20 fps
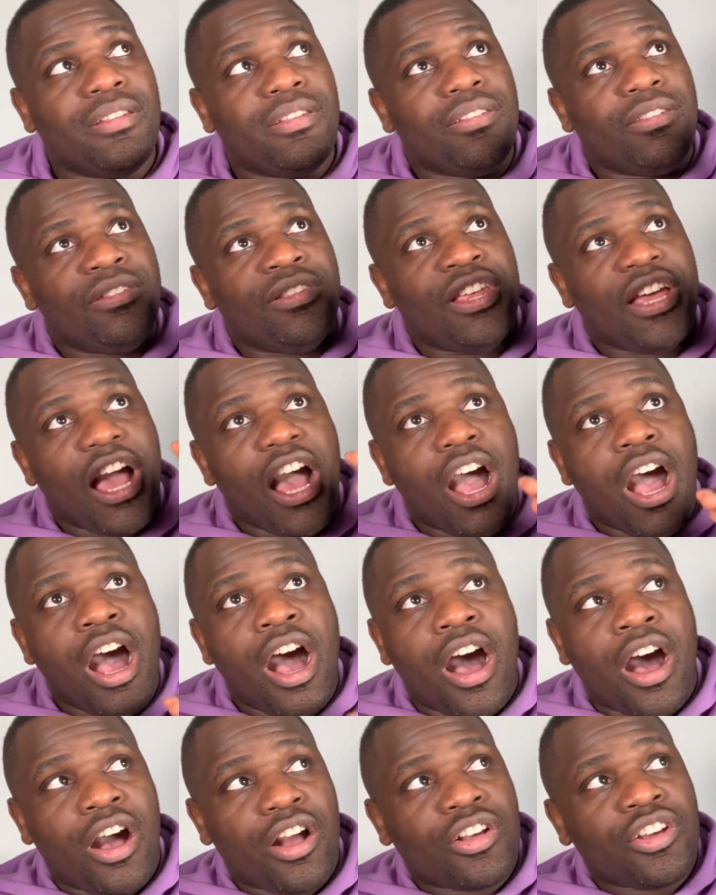the
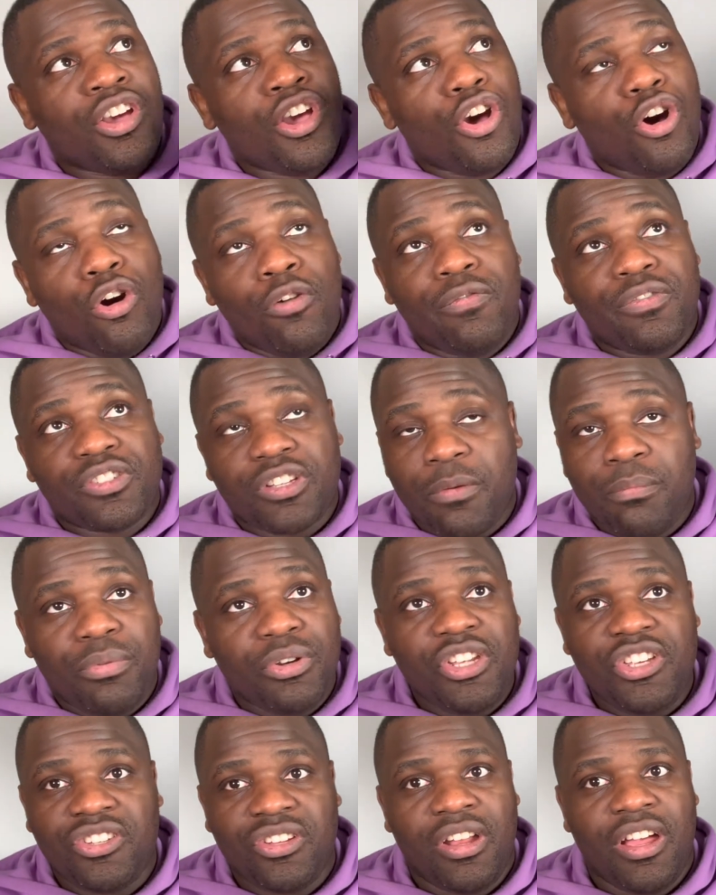arc of
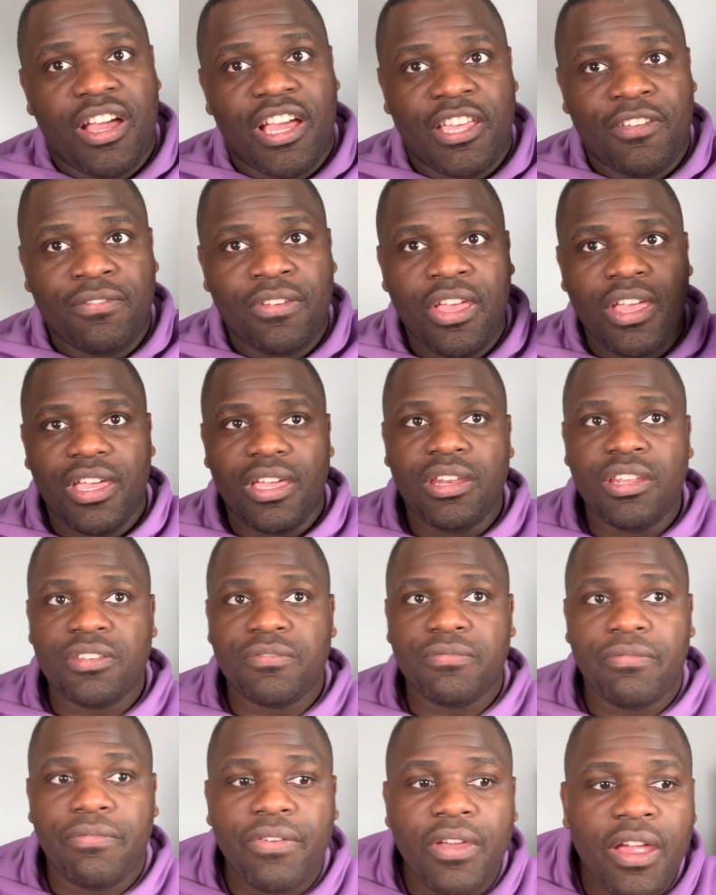somebody's life, it is
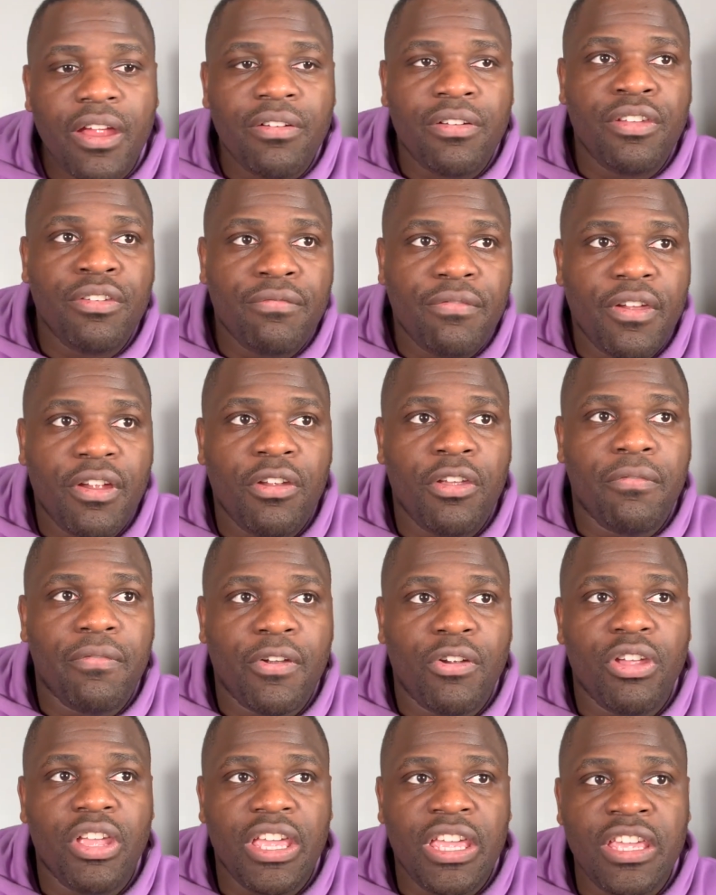very, very,
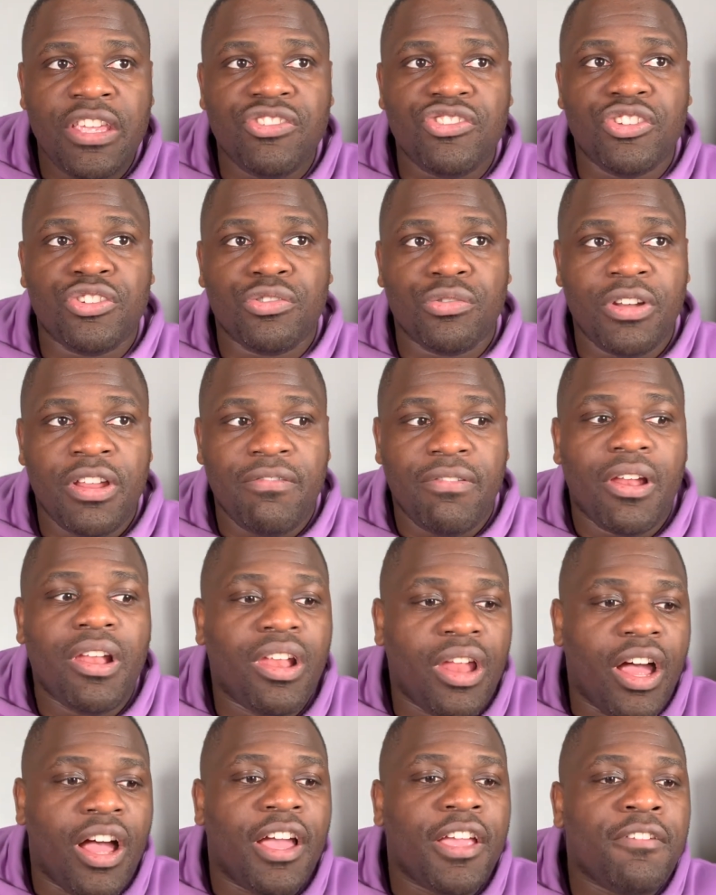very easy to live a
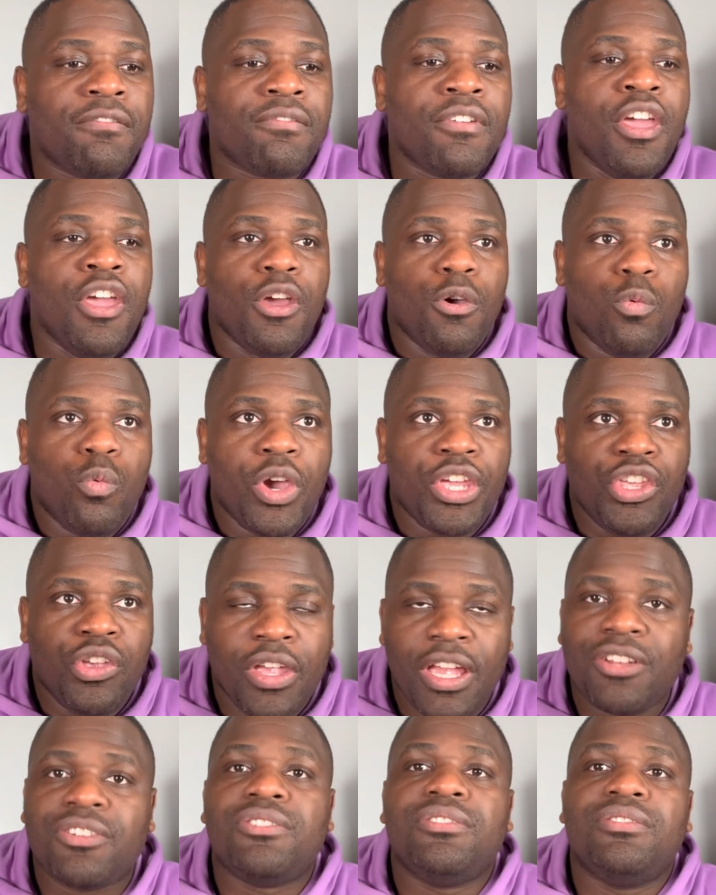life where you
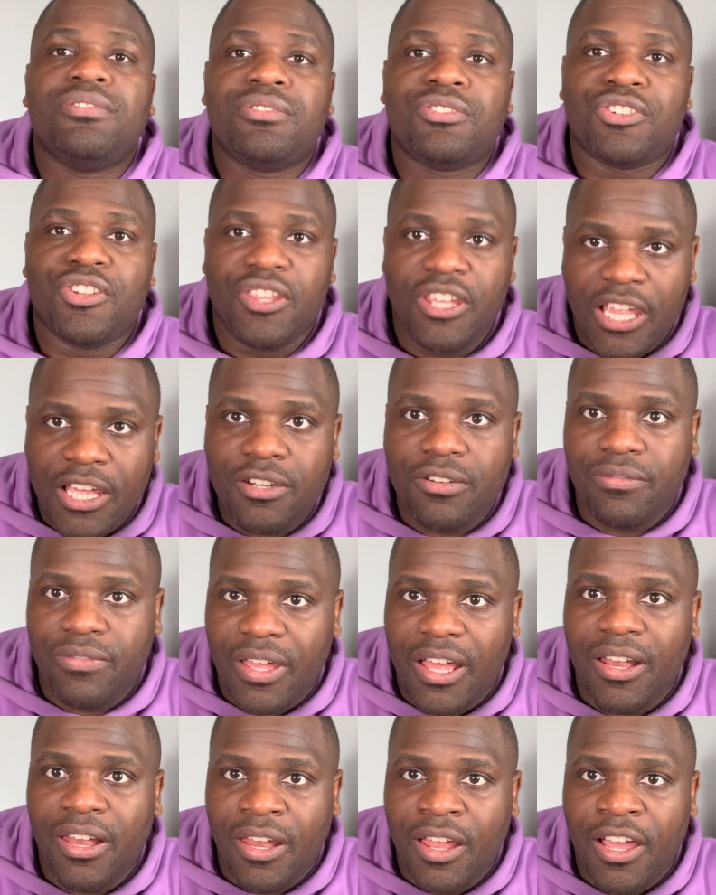get to the end of
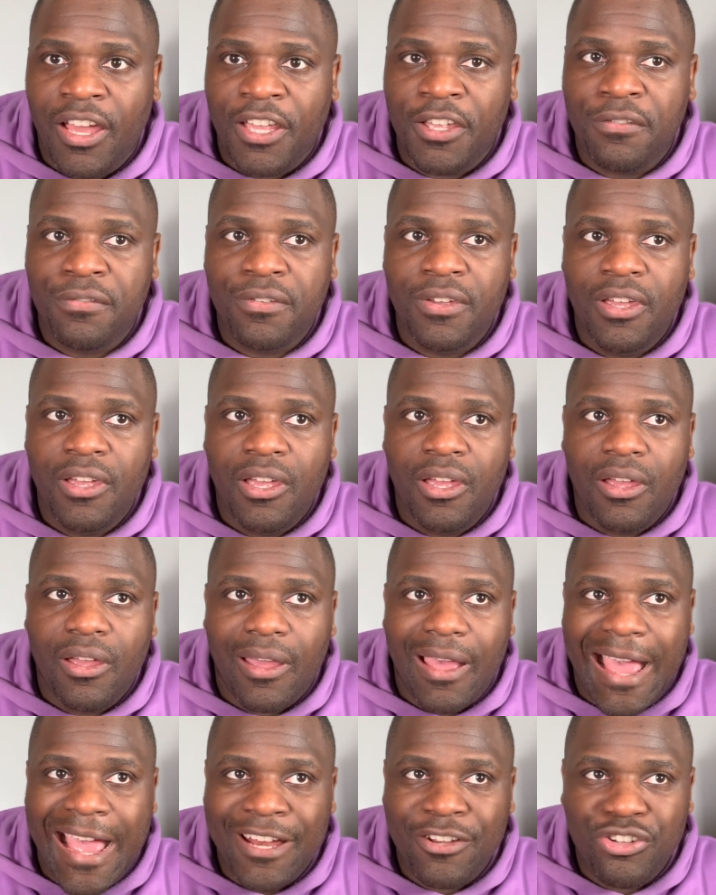that life
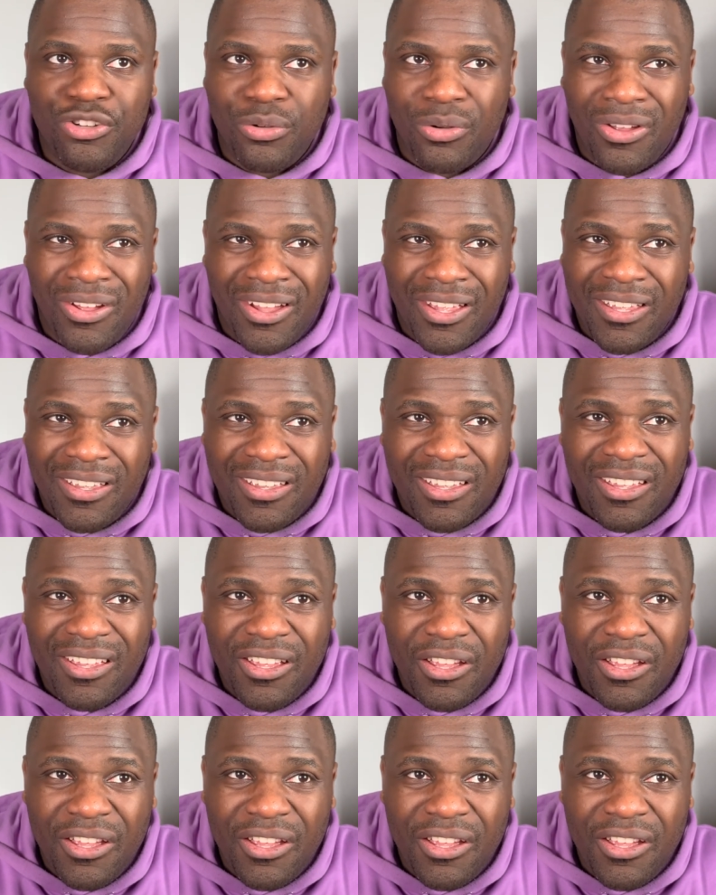and you're like,